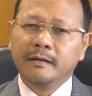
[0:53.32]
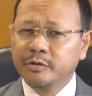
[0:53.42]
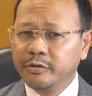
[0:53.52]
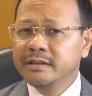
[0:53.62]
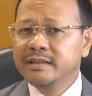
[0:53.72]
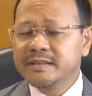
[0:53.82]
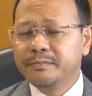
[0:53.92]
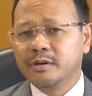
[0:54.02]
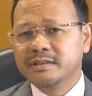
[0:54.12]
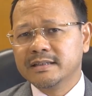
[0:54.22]
During this
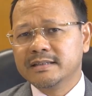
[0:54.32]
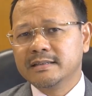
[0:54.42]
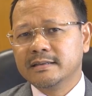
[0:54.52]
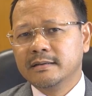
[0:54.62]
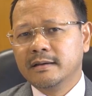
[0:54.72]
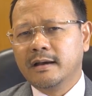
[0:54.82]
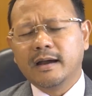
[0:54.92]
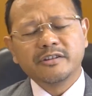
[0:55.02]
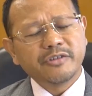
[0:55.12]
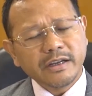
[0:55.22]
process,
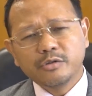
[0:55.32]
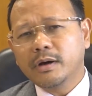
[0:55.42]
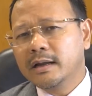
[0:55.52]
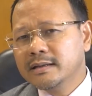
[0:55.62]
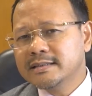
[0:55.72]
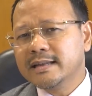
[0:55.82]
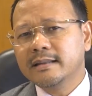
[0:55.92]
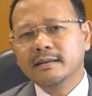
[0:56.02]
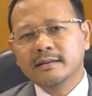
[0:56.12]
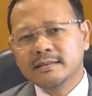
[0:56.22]
I tried to
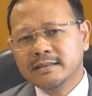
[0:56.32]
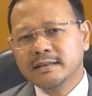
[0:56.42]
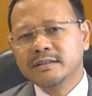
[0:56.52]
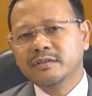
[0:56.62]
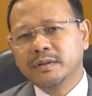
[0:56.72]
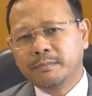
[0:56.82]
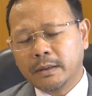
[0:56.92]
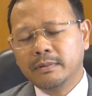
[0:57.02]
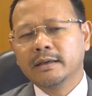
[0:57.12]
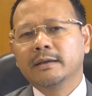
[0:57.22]
understand the concerns of the
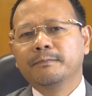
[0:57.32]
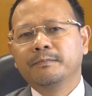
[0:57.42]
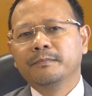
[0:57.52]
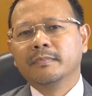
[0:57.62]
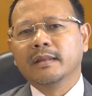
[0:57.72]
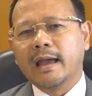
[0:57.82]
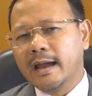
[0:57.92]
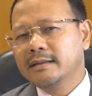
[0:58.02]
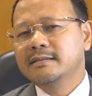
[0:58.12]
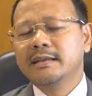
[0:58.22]
public
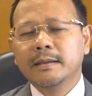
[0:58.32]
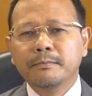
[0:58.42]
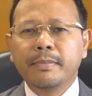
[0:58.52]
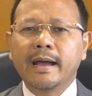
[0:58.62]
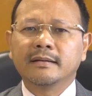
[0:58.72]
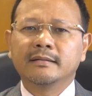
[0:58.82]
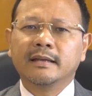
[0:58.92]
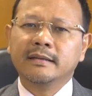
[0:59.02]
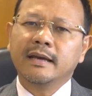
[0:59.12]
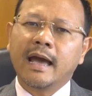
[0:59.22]
and the impact
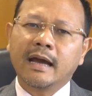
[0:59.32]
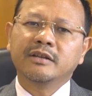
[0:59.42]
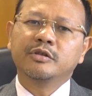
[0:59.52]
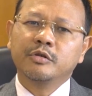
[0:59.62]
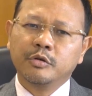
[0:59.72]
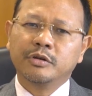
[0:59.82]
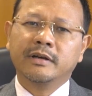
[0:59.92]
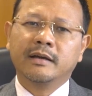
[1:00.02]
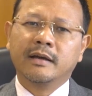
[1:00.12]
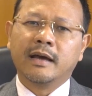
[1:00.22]
that the act could
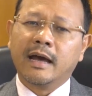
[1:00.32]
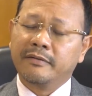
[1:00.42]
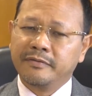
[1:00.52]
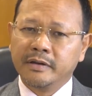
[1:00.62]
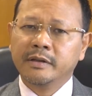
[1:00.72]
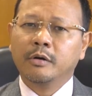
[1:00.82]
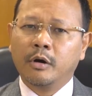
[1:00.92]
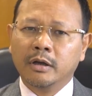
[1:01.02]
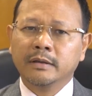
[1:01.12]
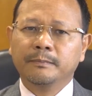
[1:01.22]
have further
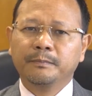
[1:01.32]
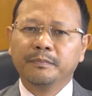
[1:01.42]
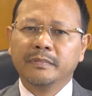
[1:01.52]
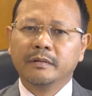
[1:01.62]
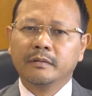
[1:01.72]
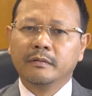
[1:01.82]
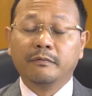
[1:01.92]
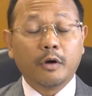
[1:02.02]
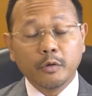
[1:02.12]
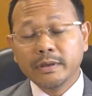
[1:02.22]
on.
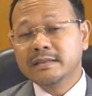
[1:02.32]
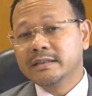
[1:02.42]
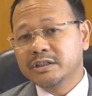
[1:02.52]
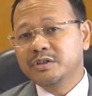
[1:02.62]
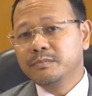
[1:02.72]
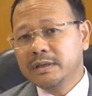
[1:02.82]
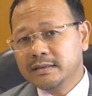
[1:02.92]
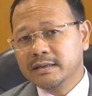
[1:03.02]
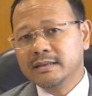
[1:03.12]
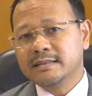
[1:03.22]
Following such
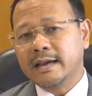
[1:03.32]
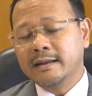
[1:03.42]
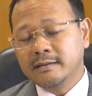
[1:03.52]
meetings and